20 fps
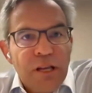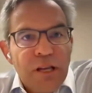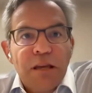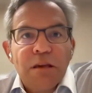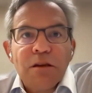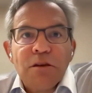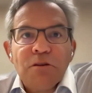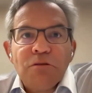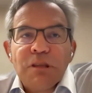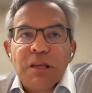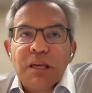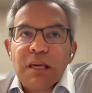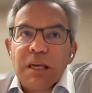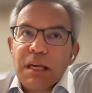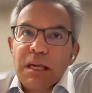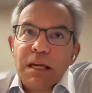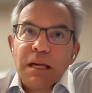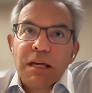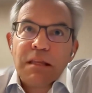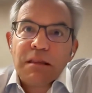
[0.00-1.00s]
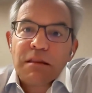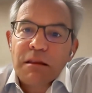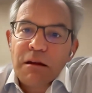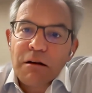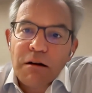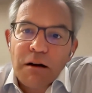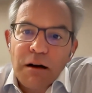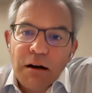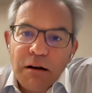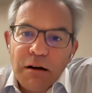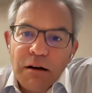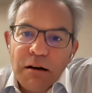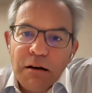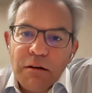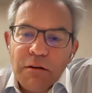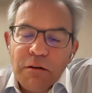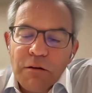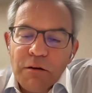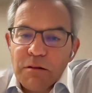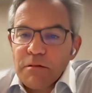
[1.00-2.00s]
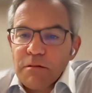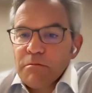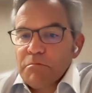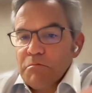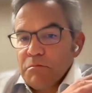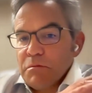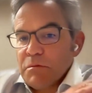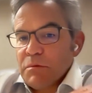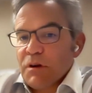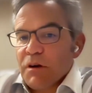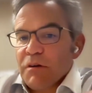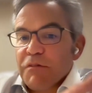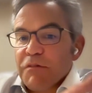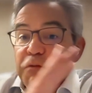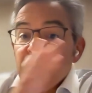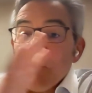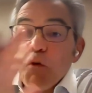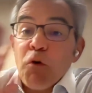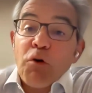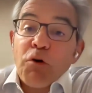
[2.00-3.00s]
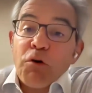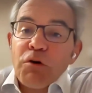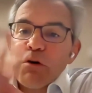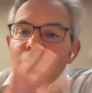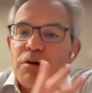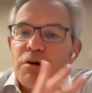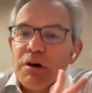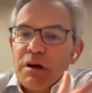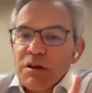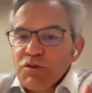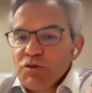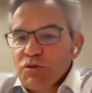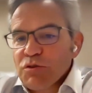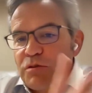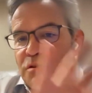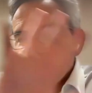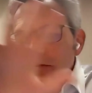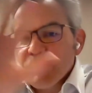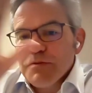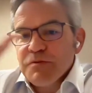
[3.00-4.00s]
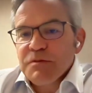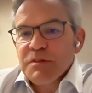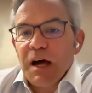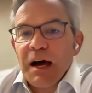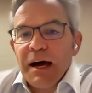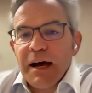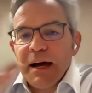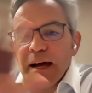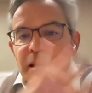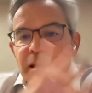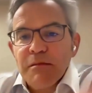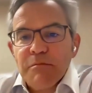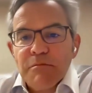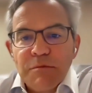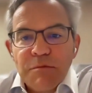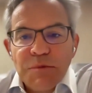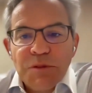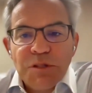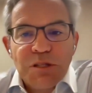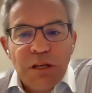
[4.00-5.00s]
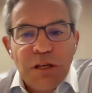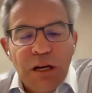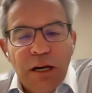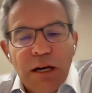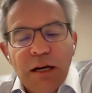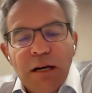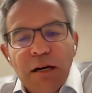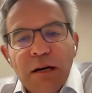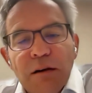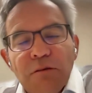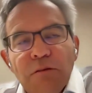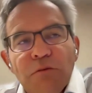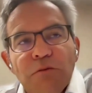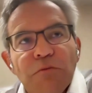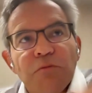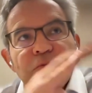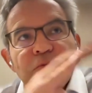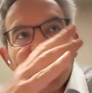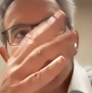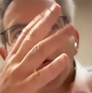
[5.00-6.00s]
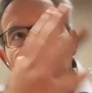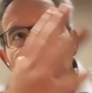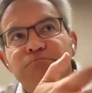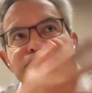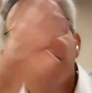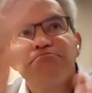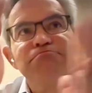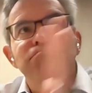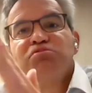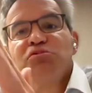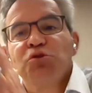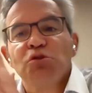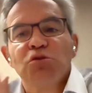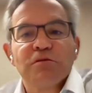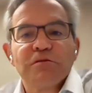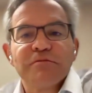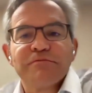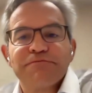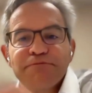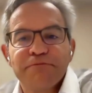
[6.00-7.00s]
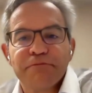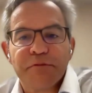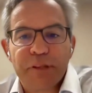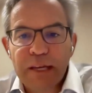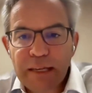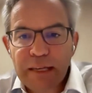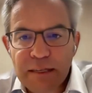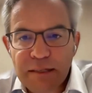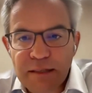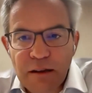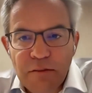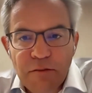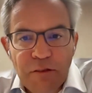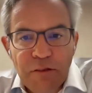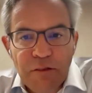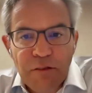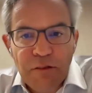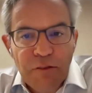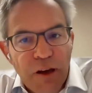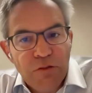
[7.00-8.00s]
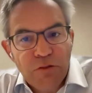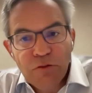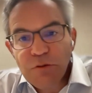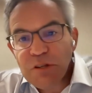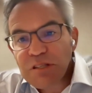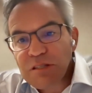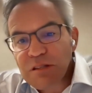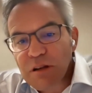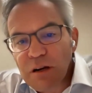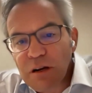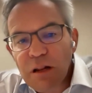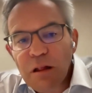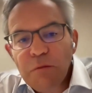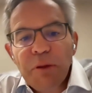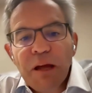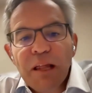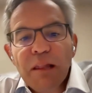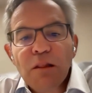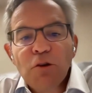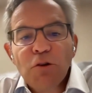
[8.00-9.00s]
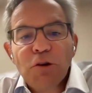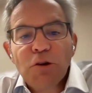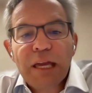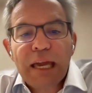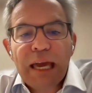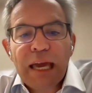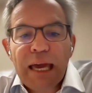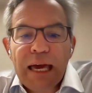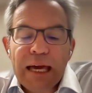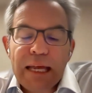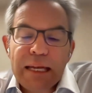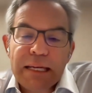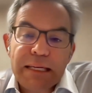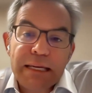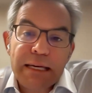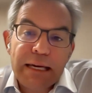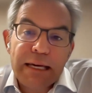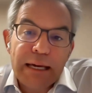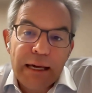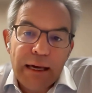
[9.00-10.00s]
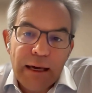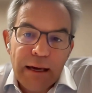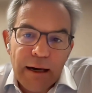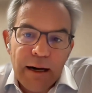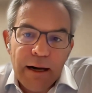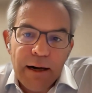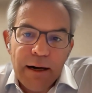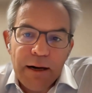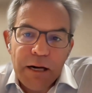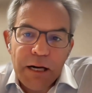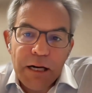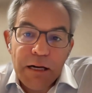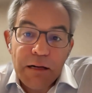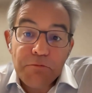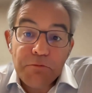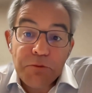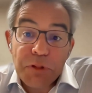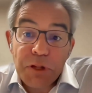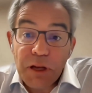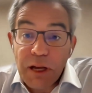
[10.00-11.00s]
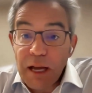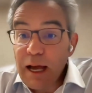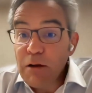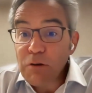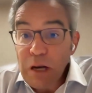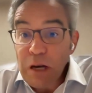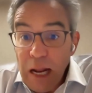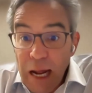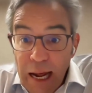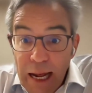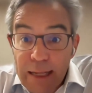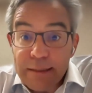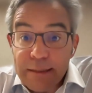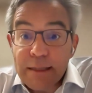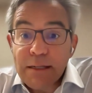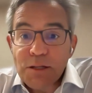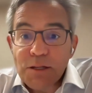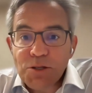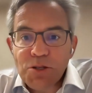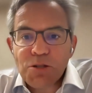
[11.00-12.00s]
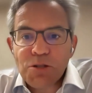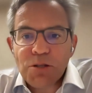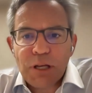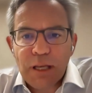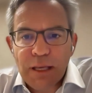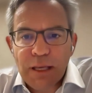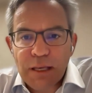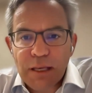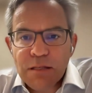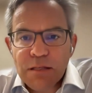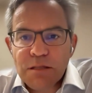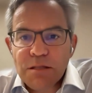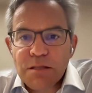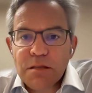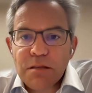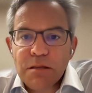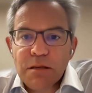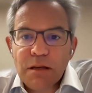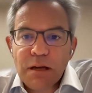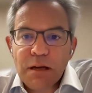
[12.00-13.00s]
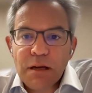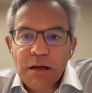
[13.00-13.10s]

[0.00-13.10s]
thank you. There are 4 sort of times, 4 sort of things that we've gone through. We started by looking at how knowledge is